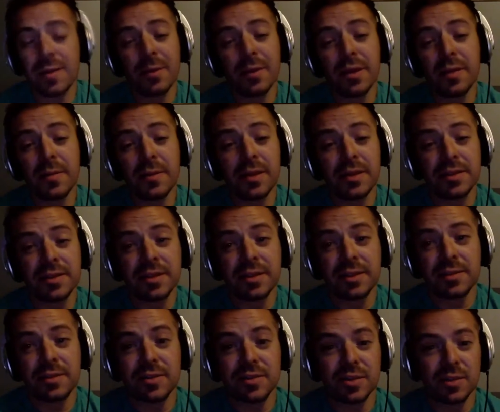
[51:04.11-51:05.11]
I mean, is
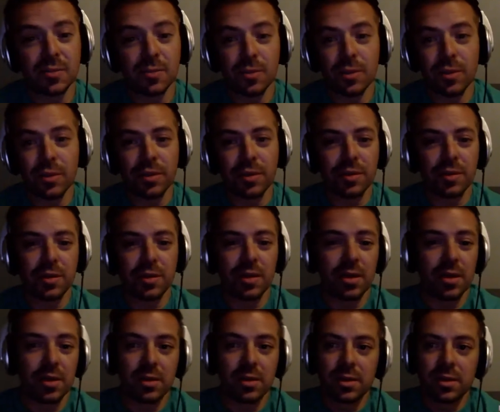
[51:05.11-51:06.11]
it worth?
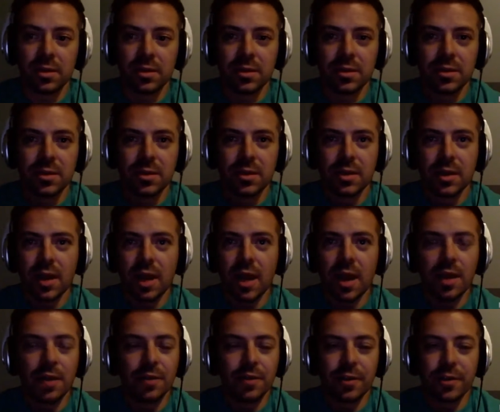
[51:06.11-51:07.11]

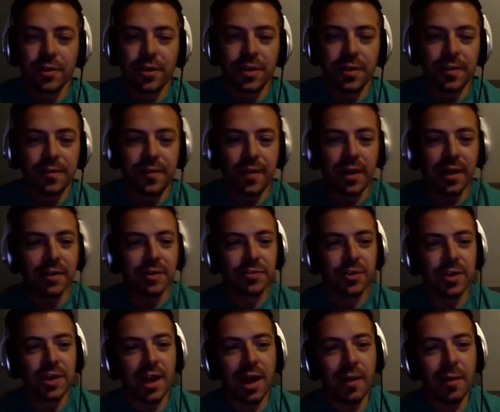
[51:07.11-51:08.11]
Are there enough fans
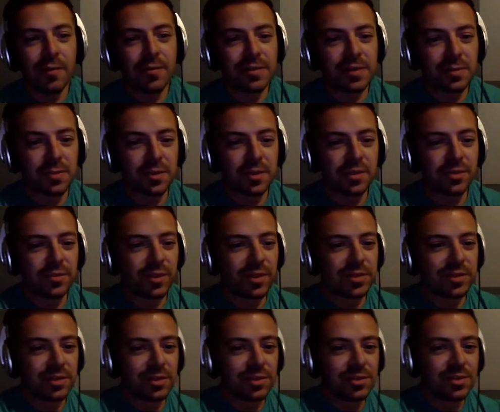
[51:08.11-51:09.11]
right now of some of these
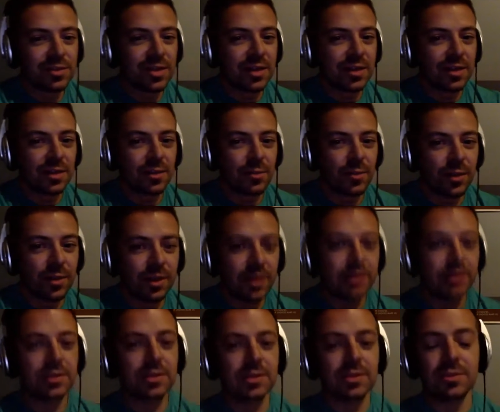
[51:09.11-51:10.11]
wrestlers that they're
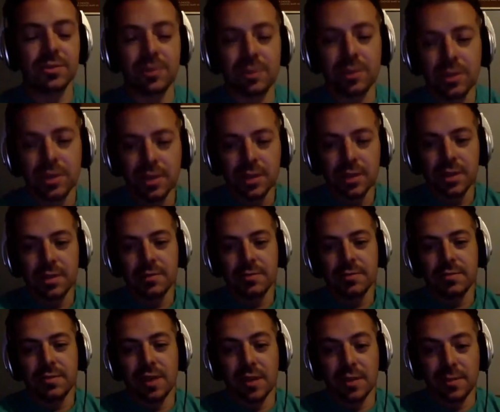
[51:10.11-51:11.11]
willing to
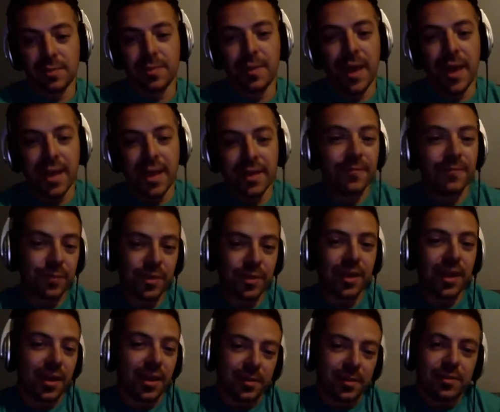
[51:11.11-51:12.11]
pay for that
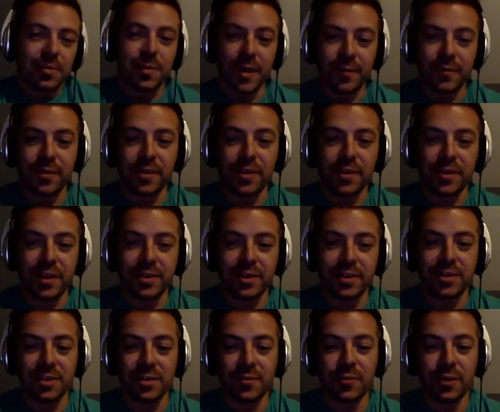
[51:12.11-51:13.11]
debt
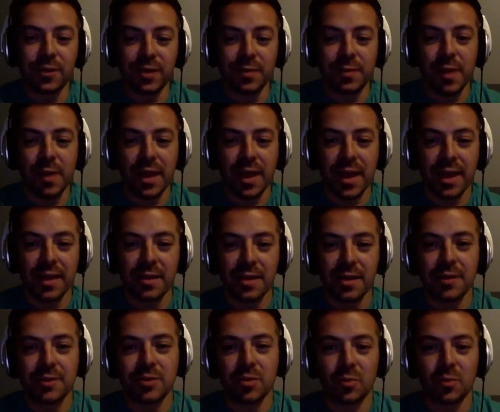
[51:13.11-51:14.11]
just to fill out that back
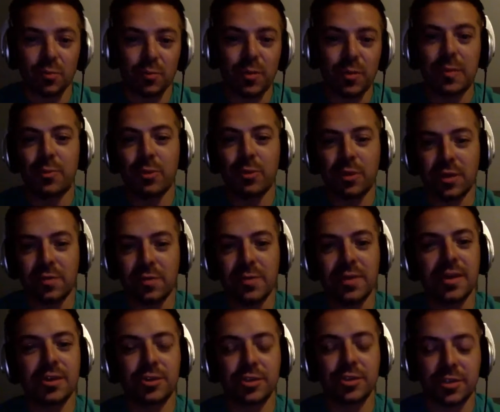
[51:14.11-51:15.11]
catalog so people could
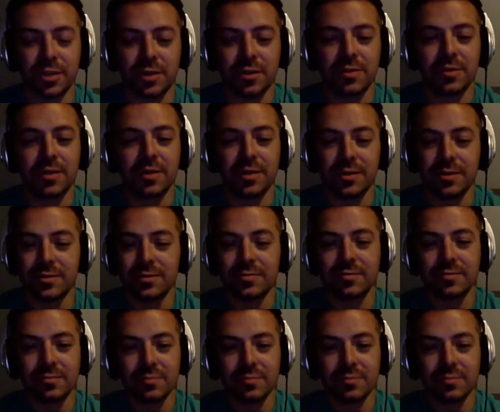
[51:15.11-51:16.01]
be interested in